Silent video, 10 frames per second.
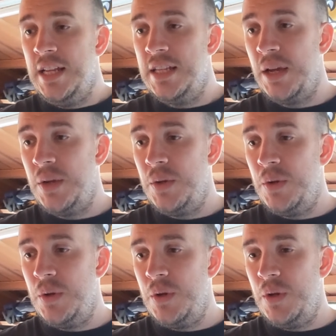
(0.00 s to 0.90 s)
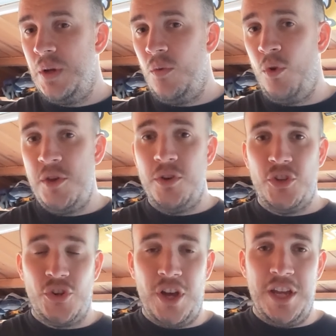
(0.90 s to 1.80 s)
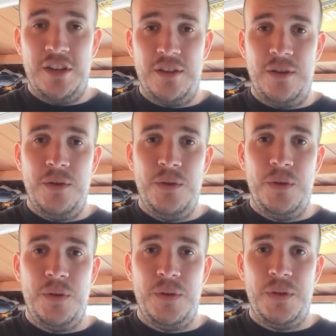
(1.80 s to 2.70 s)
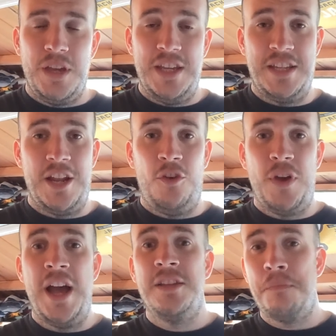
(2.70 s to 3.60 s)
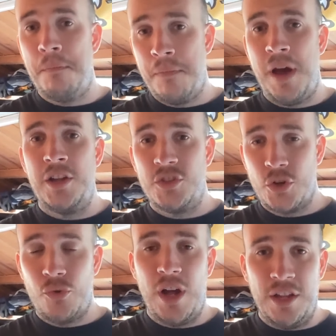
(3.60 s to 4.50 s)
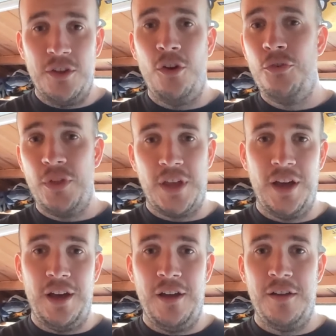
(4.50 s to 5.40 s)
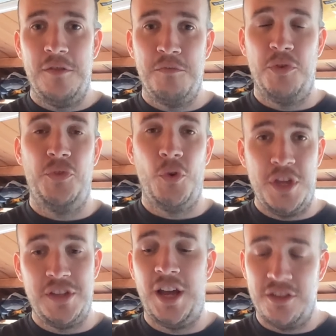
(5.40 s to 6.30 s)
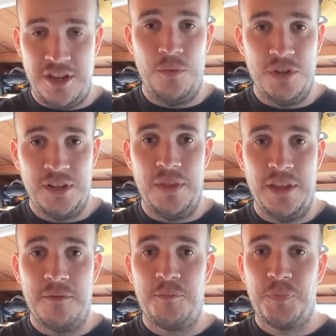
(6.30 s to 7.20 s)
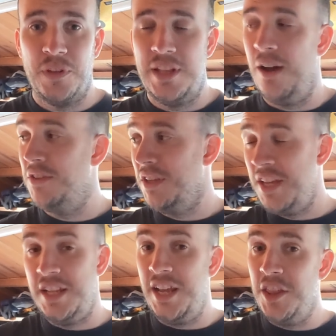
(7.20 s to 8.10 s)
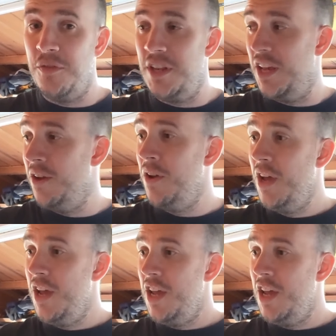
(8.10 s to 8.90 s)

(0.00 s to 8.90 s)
So what you want to try and do is get off as much crud off the car before you touch it with something. Now, as I said in the other video,